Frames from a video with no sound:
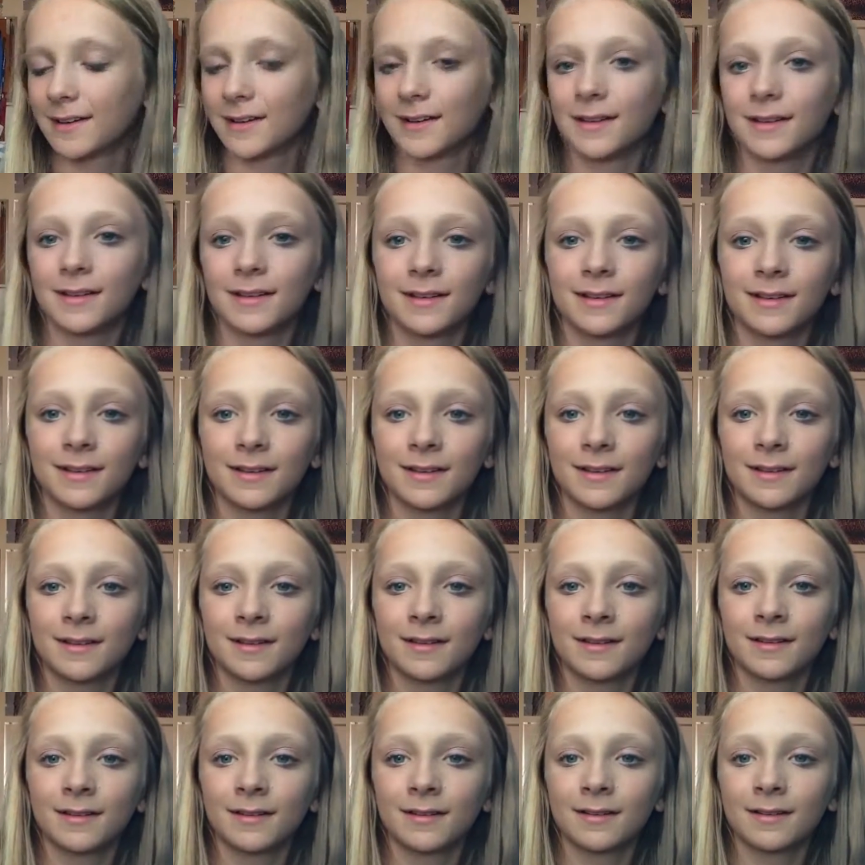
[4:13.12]

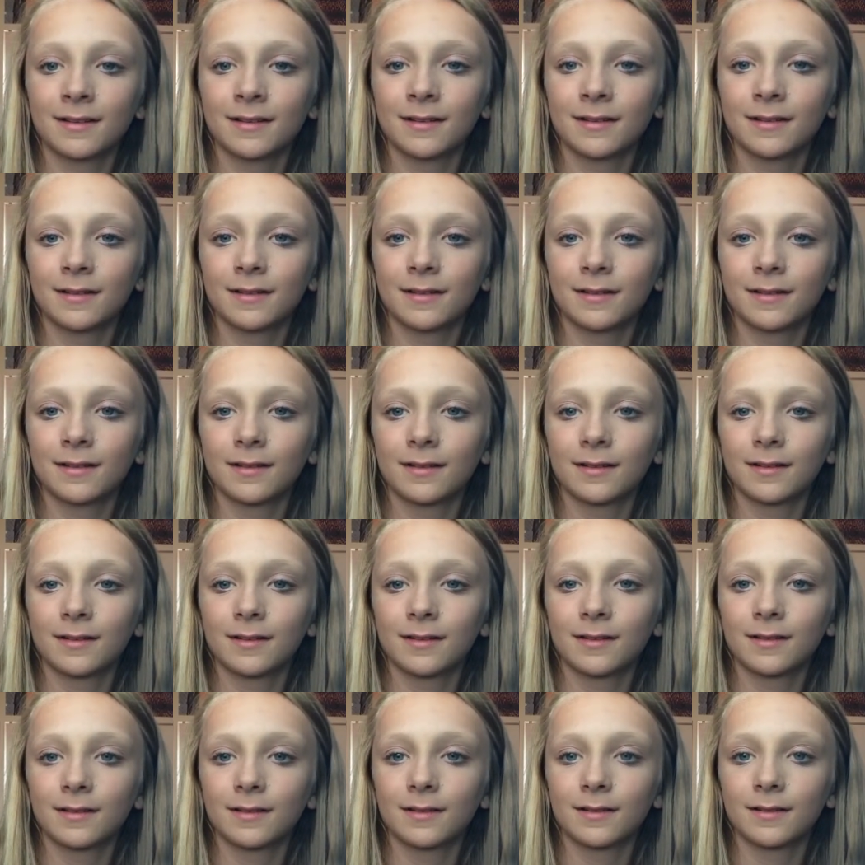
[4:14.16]

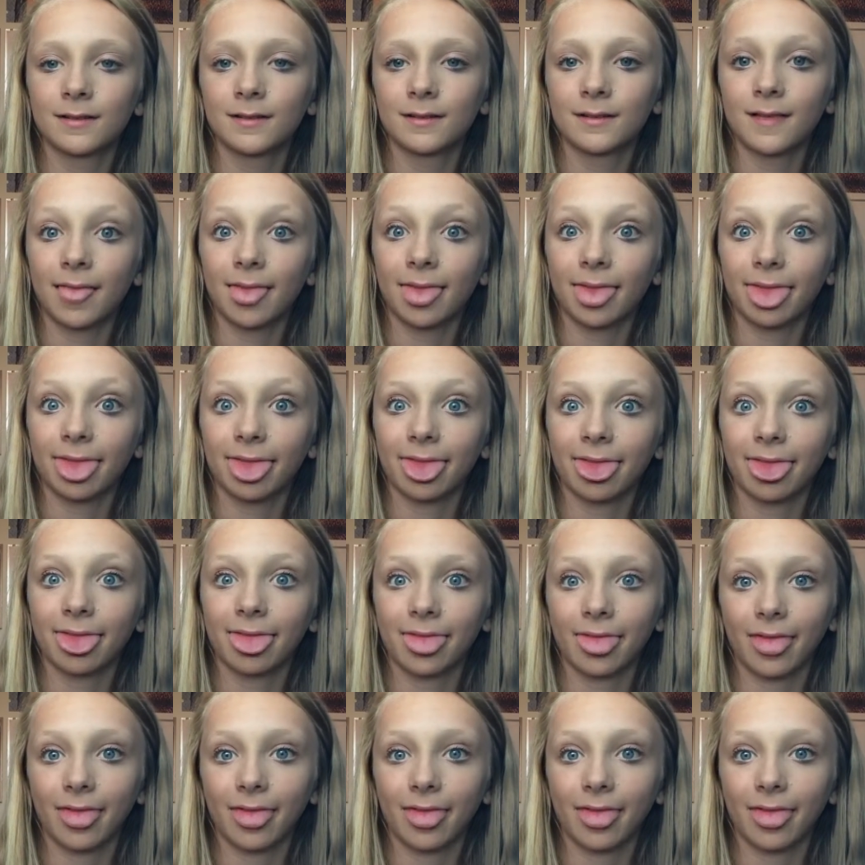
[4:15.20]
Nothing is said.